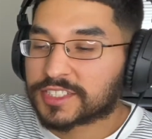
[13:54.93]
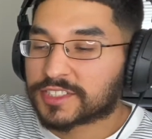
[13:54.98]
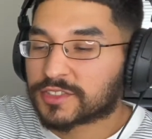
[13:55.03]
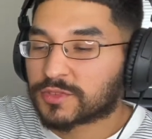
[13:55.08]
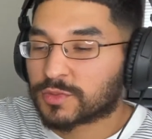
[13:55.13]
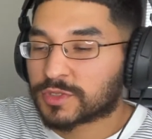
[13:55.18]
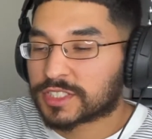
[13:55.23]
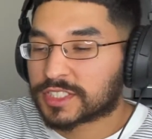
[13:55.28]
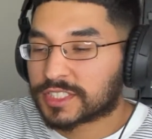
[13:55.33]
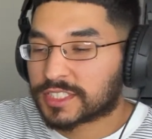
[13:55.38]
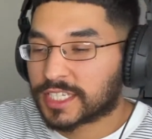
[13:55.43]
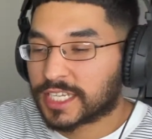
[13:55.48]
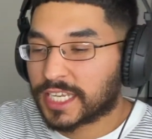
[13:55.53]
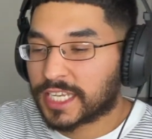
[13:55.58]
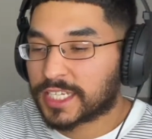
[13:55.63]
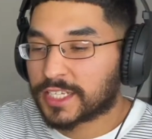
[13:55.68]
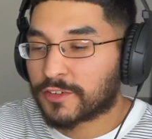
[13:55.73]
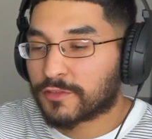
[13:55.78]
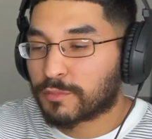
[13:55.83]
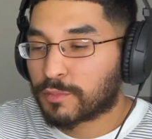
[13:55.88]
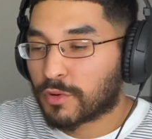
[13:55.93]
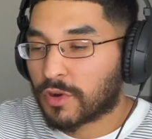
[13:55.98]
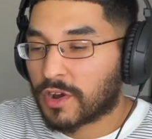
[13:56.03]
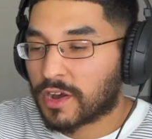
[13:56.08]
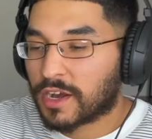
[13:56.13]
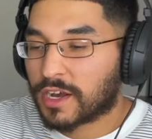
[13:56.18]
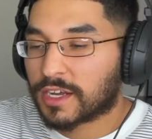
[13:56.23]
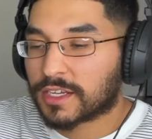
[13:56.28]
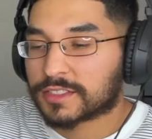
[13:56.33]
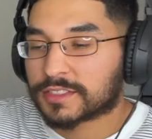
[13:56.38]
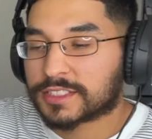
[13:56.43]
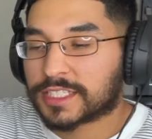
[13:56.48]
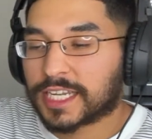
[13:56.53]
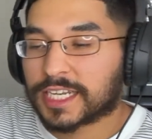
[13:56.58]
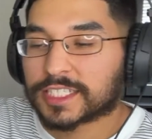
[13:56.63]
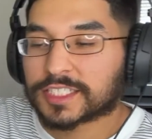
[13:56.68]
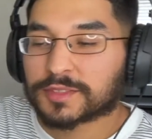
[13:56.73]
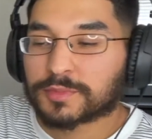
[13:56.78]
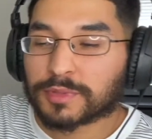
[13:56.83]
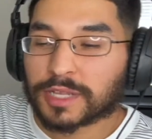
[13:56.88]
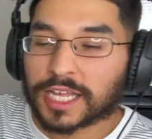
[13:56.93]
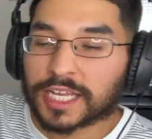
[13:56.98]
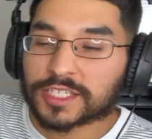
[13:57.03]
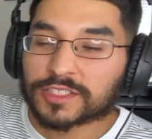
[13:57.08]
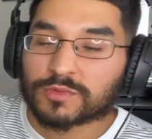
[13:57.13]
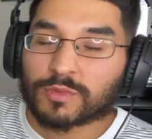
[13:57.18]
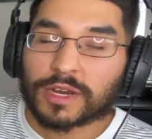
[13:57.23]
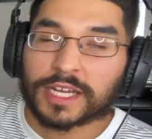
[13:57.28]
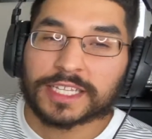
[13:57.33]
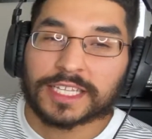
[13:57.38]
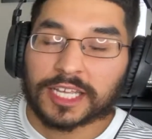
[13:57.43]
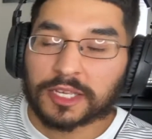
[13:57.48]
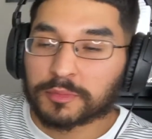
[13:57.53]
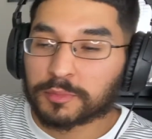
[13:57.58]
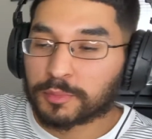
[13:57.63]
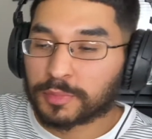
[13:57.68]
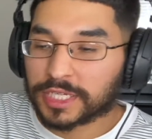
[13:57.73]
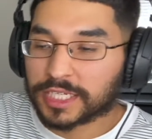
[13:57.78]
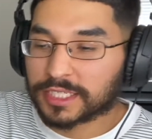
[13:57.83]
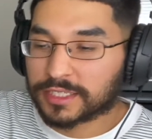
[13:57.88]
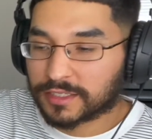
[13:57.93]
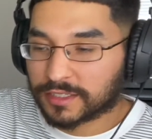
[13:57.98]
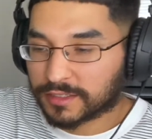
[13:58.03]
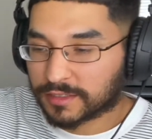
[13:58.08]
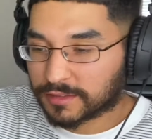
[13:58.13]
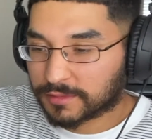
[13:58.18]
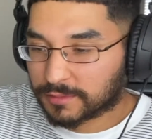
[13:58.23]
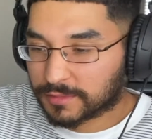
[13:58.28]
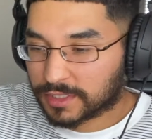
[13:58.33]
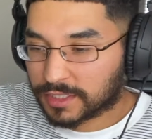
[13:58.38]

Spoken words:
was skin of bronze, that explains why they beat him.